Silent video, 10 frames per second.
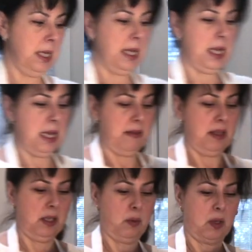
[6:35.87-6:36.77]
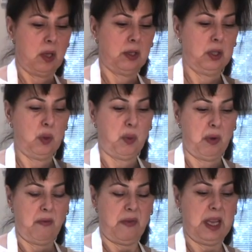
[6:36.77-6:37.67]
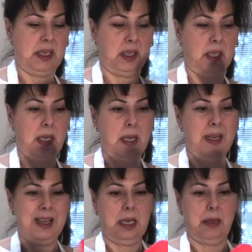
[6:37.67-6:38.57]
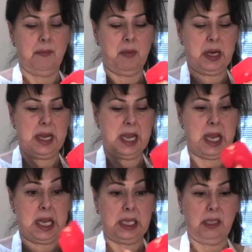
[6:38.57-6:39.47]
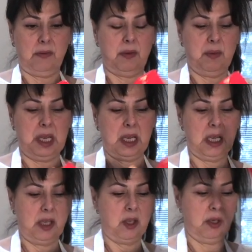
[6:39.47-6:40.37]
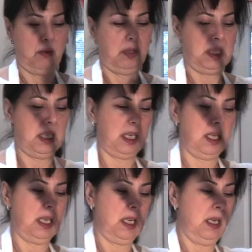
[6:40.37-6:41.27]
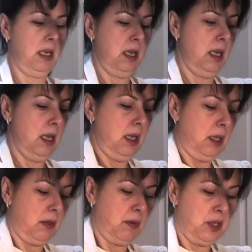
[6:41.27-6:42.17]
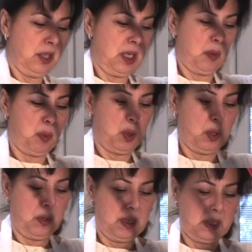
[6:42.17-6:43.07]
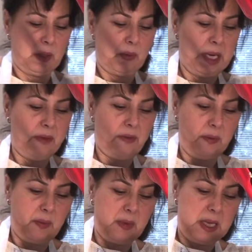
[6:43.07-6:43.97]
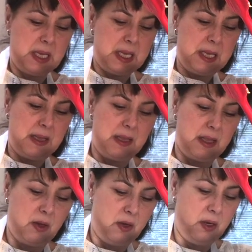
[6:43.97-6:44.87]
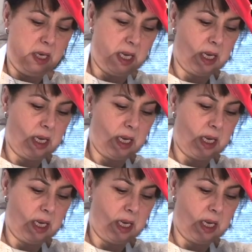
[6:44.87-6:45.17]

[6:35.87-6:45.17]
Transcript: And this will also prevent my hands from getting too sticky. So we're just going to pull this away from the hook.